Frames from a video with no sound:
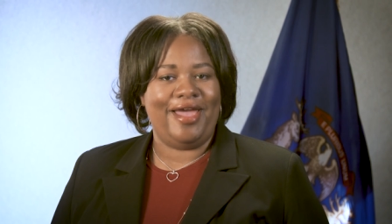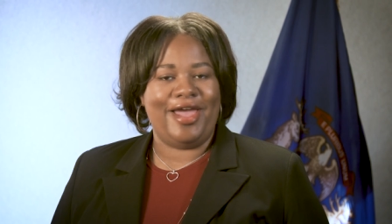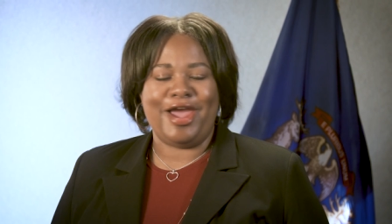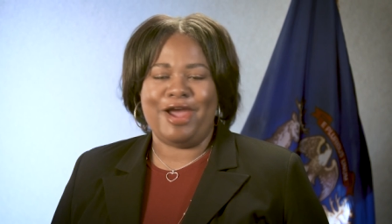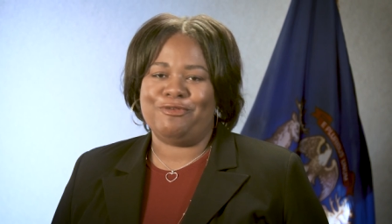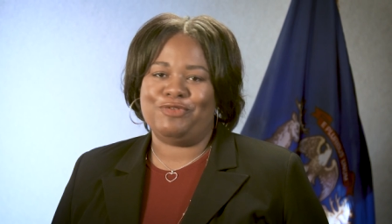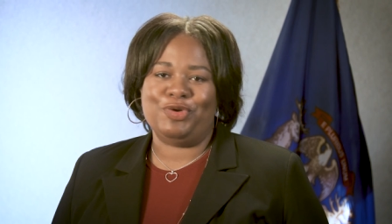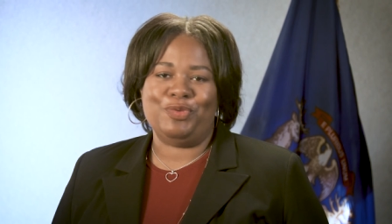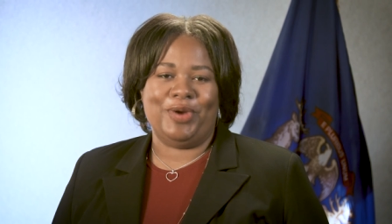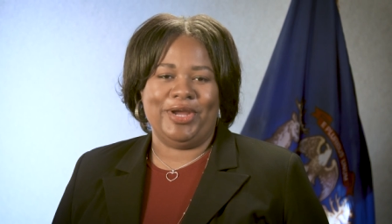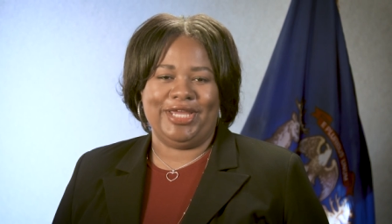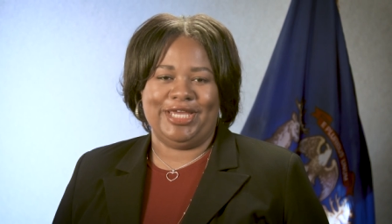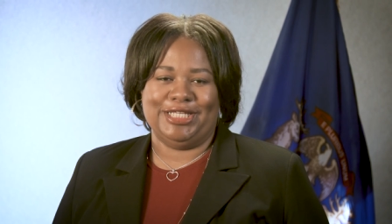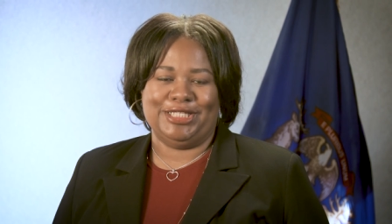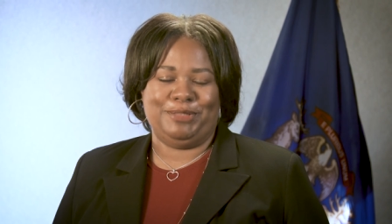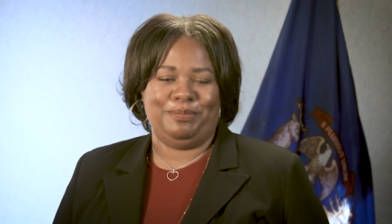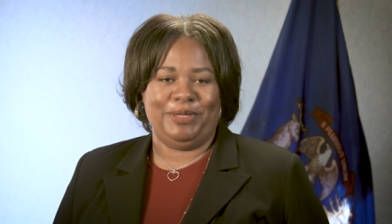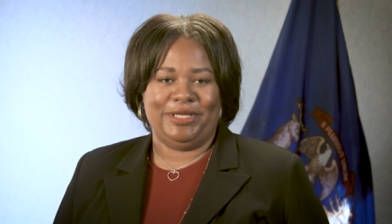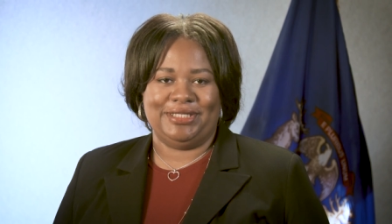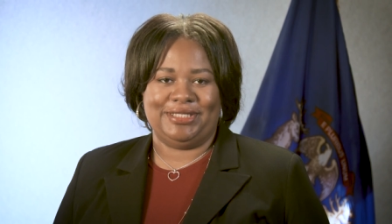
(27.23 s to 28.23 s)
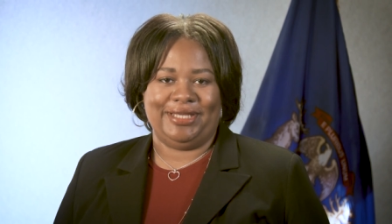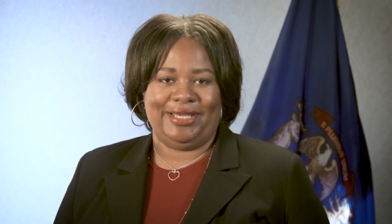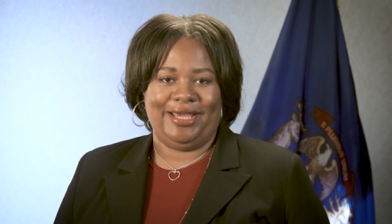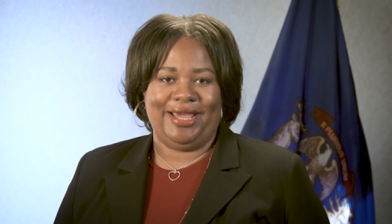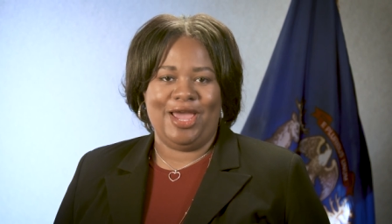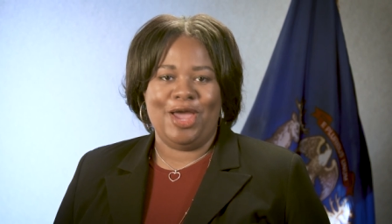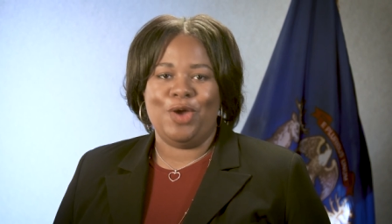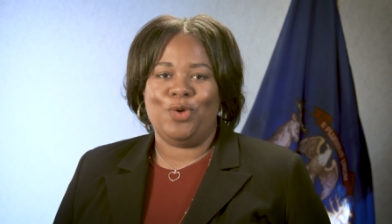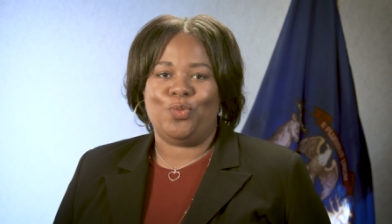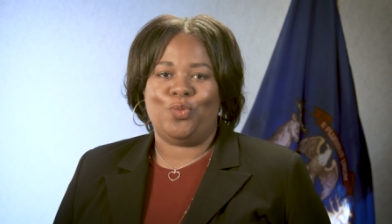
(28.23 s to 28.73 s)
Everyone gets busy.
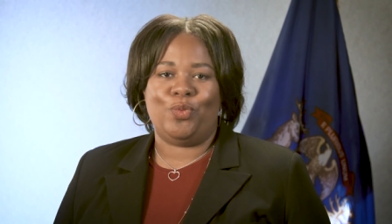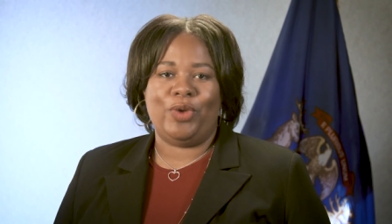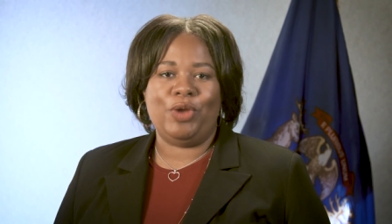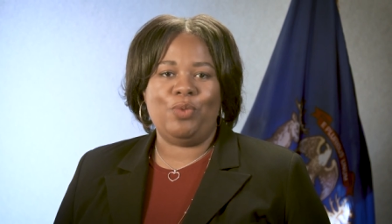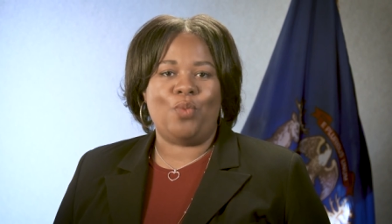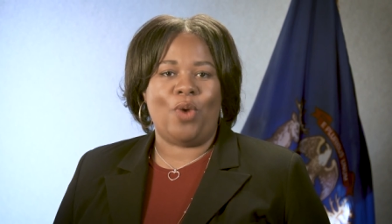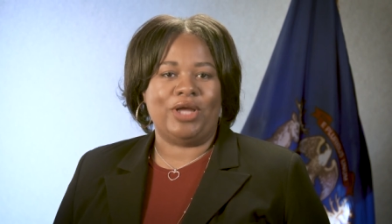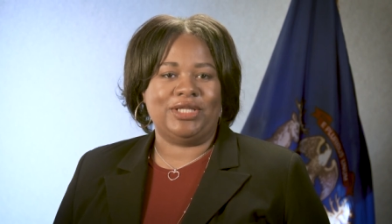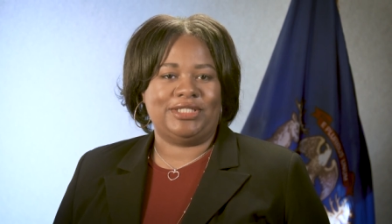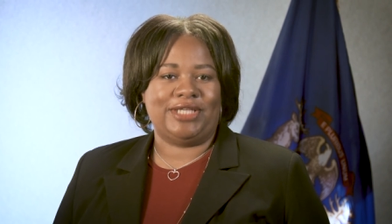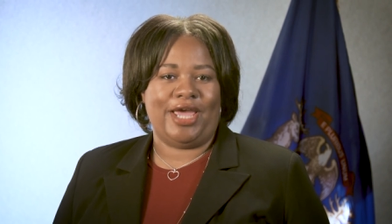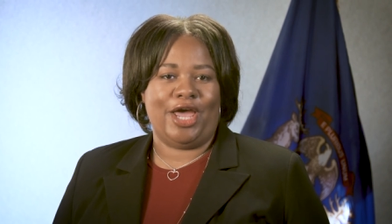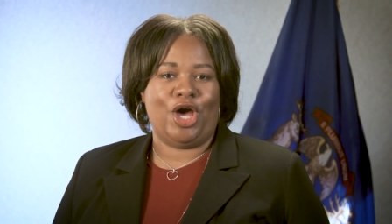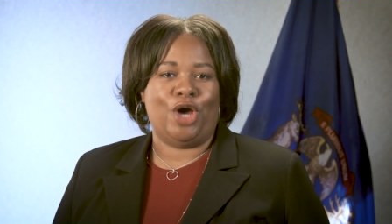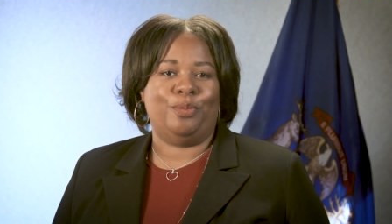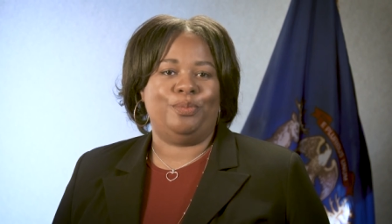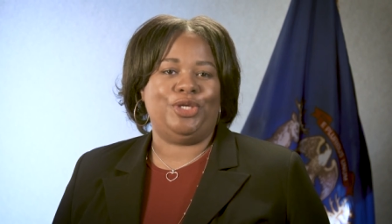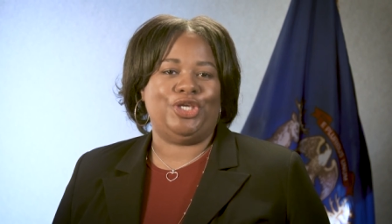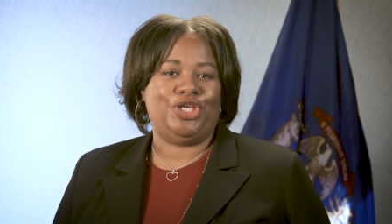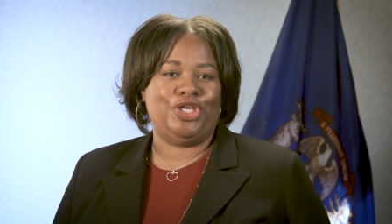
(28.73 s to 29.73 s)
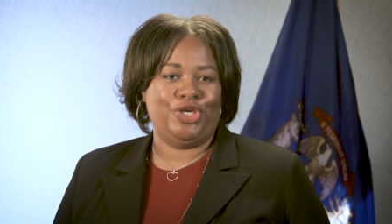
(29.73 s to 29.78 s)
We want to help